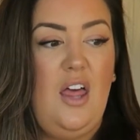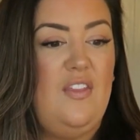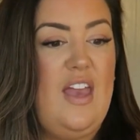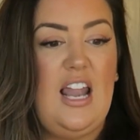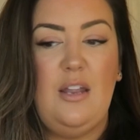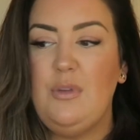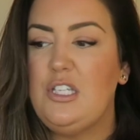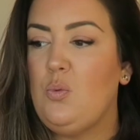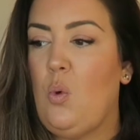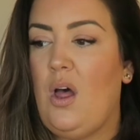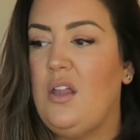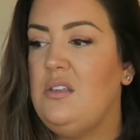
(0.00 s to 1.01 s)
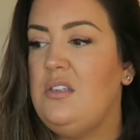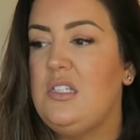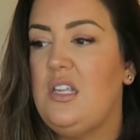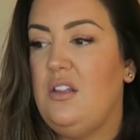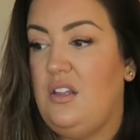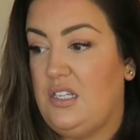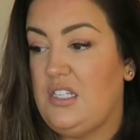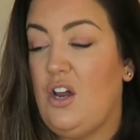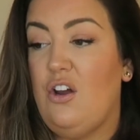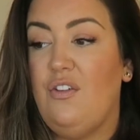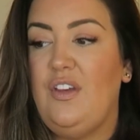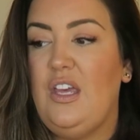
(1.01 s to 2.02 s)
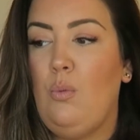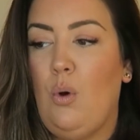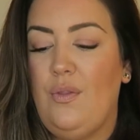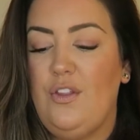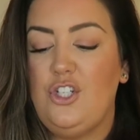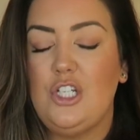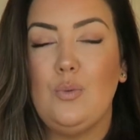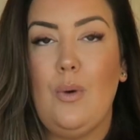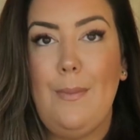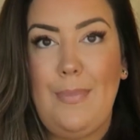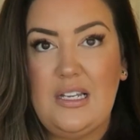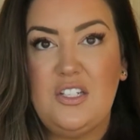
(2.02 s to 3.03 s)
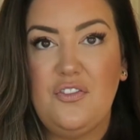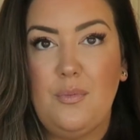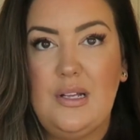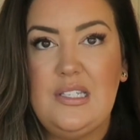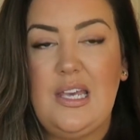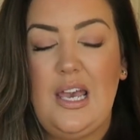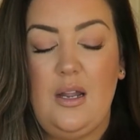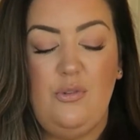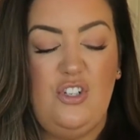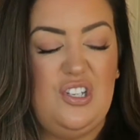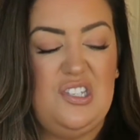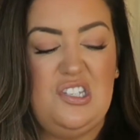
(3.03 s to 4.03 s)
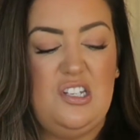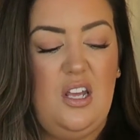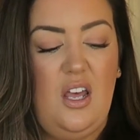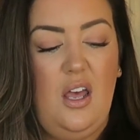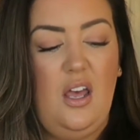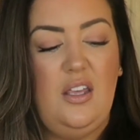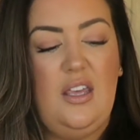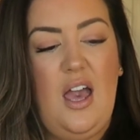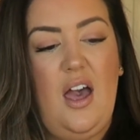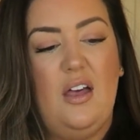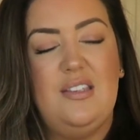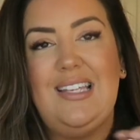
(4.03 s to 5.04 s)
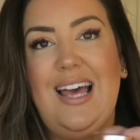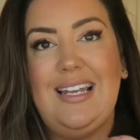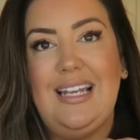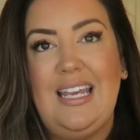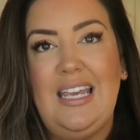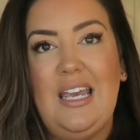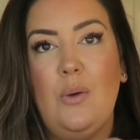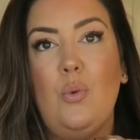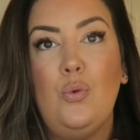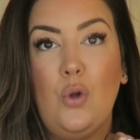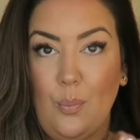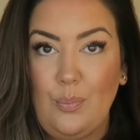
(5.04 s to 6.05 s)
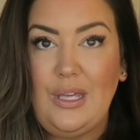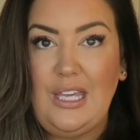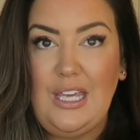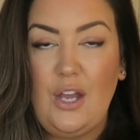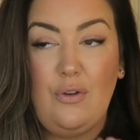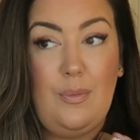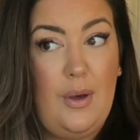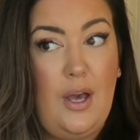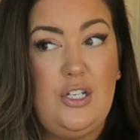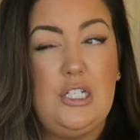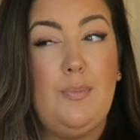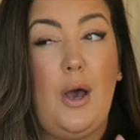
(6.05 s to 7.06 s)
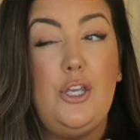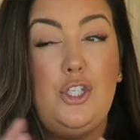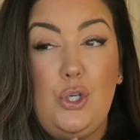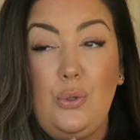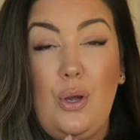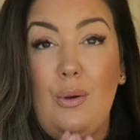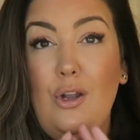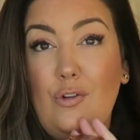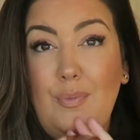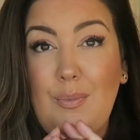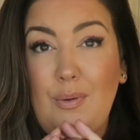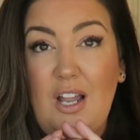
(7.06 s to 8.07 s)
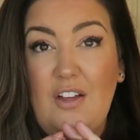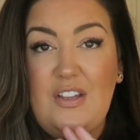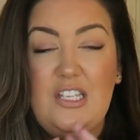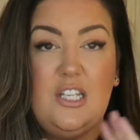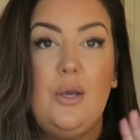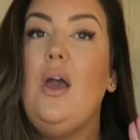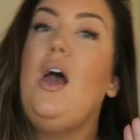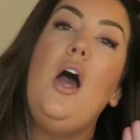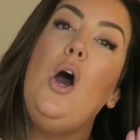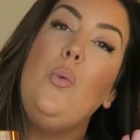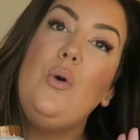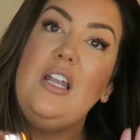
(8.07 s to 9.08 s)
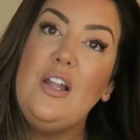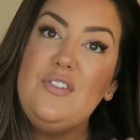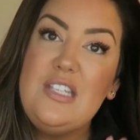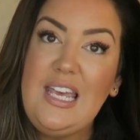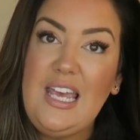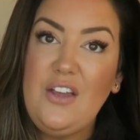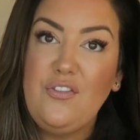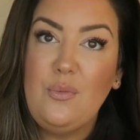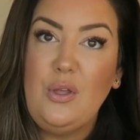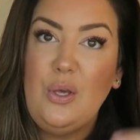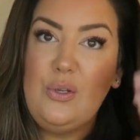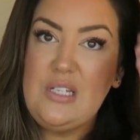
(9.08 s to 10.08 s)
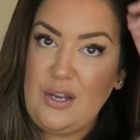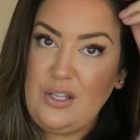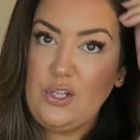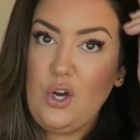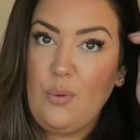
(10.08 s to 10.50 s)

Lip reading: The Elemis ones, the CeraVe one that just work better for my skin. I'm just, yeah, sadly, it will not be a repurchase, but I do know a lot of people love it. So would love to hear from you down in the